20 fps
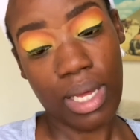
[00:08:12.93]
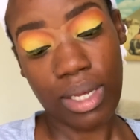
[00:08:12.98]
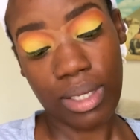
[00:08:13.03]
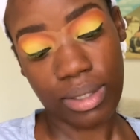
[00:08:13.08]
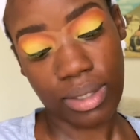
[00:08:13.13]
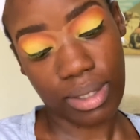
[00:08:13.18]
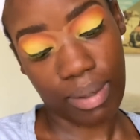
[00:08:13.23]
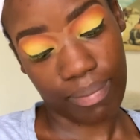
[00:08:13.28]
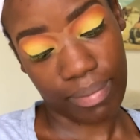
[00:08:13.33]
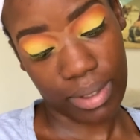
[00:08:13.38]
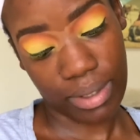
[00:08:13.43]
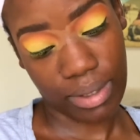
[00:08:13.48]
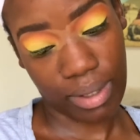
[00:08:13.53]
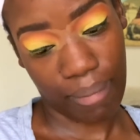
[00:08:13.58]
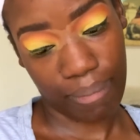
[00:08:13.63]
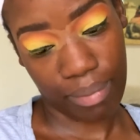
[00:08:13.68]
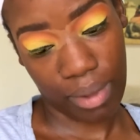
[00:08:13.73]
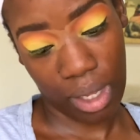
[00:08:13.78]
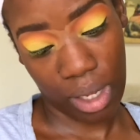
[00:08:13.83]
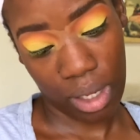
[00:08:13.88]
the
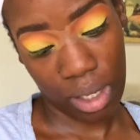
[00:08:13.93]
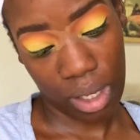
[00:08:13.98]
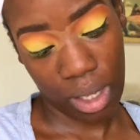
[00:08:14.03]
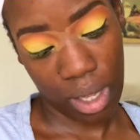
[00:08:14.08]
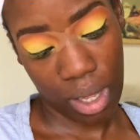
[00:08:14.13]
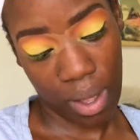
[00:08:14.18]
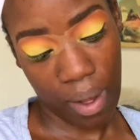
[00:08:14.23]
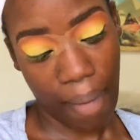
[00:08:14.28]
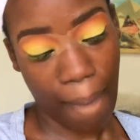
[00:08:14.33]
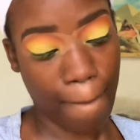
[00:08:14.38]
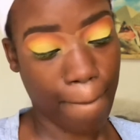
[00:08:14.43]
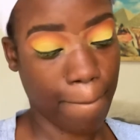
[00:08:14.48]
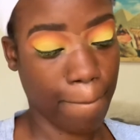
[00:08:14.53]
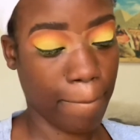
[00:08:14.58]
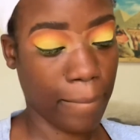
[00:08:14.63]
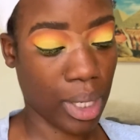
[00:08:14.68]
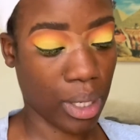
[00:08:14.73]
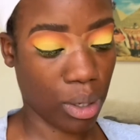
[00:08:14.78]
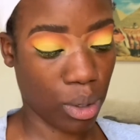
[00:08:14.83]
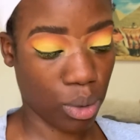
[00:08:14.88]
label
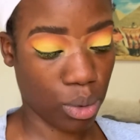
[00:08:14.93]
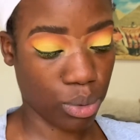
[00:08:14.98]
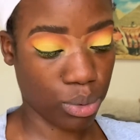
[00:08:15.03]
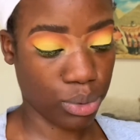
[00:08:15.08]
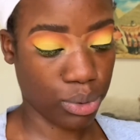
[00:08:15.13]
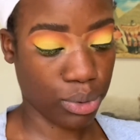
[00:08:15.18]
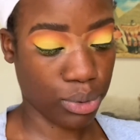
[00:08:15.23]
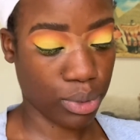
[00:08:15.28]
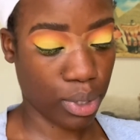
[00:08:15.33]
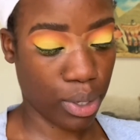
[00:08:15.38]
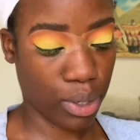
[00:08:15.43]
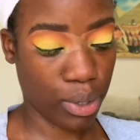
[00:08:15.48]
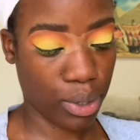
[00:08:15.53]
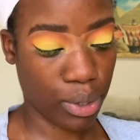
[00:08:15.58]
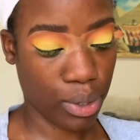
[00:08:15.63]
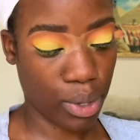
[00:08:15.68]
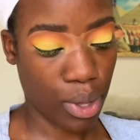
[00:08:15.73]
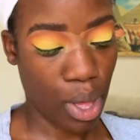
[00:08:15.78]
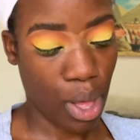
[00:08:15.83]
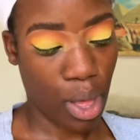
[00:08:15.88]
on the
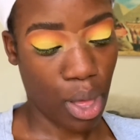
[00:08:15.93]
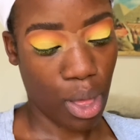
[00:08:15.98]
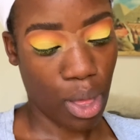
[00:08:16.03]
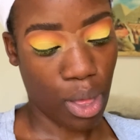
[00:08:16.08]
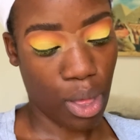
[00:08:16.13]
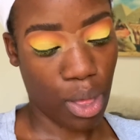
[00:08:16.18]
bottle,